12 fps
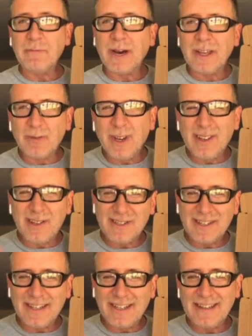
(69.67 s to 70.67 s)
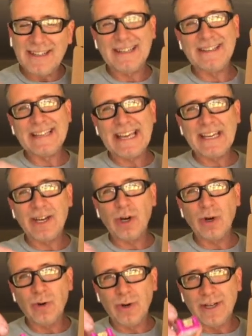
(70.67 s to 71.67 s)
and by the way, there's a
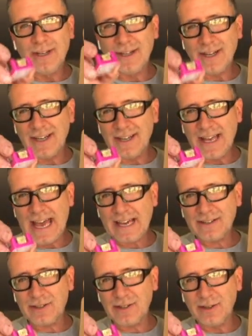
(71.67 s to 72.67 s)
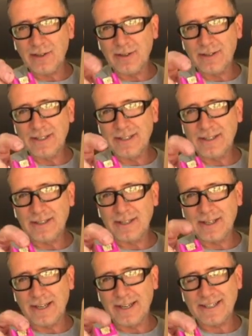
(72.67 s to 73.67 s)
Lego axle
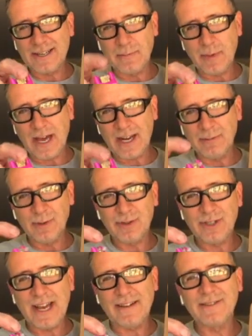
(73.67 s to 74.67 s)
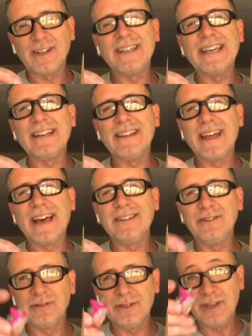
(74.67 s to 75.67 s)
compatible shaft on the end of that,
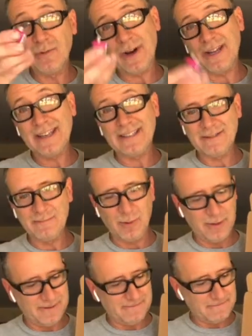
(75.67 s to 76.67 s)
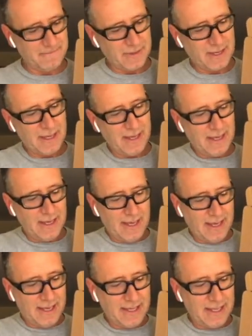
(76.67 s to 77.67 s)
and you'll see why that's important.
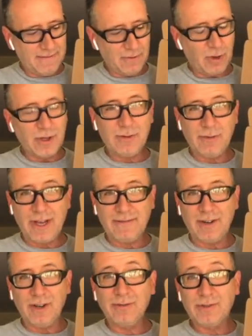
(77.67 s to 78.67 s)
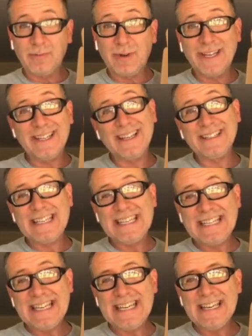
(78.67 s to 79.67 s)
Then of course we have our ultra bright
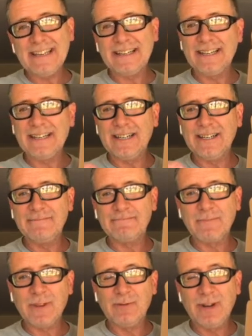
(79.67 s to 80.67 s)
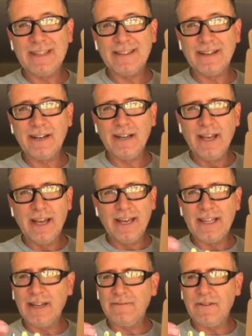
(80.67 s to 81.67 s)
LED right there.
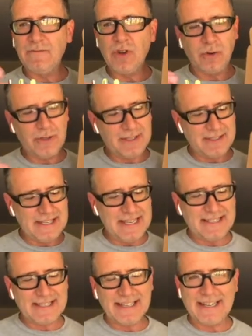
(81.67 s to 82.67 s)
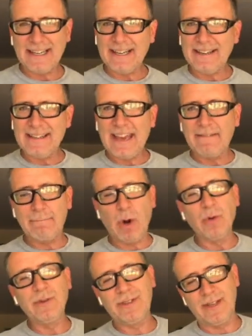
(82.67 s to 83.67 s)
And then if you've noticed, these they have
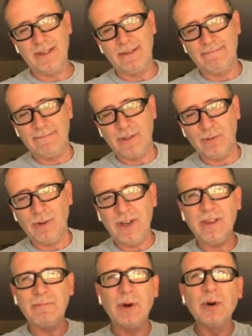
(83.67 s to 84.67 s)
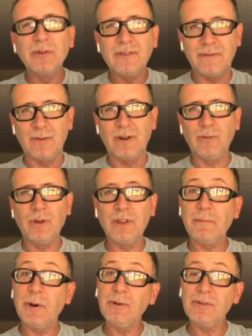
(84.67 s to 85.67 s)
posts on them. So what are the posts for? Well,
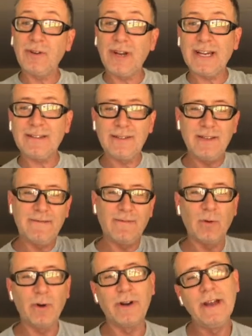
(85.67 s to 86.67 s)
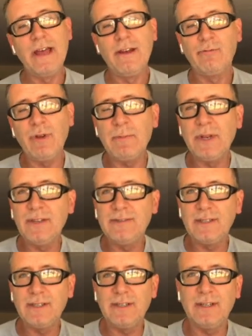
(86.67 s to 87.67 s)
the posts are actually for
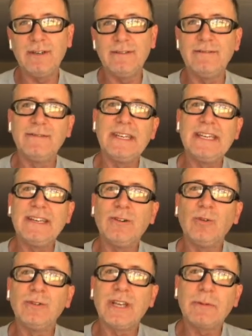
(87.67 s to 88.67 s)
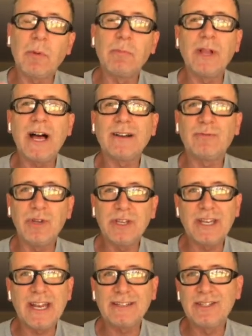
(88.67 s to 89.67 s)
reminiscent of a old type of block where you
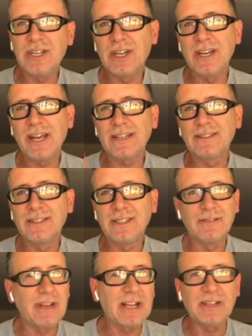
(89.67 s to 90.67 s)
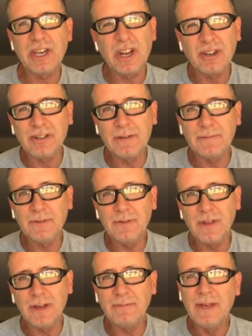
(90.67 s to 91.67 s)
can actually connect alligator clips
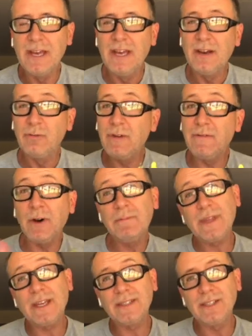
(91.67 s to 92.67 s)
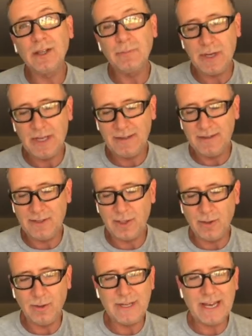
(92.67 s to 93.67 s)
to them. We've upped that a little bit.
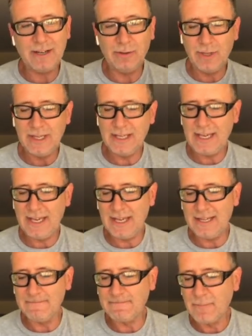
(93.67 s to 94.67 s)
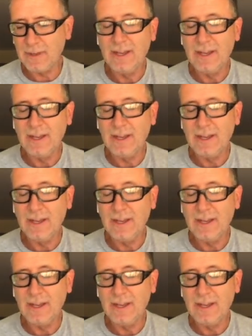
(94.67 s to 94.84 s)
So not only can,